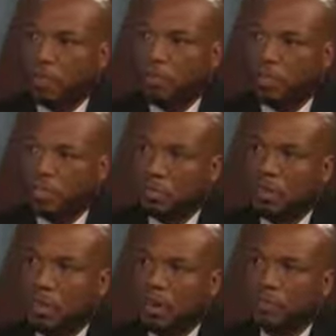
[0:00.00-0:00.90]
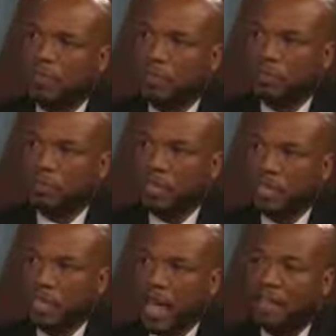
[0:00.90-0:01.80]
communities and provide resources
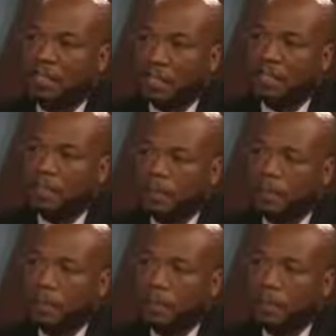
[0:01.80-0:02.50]
and access.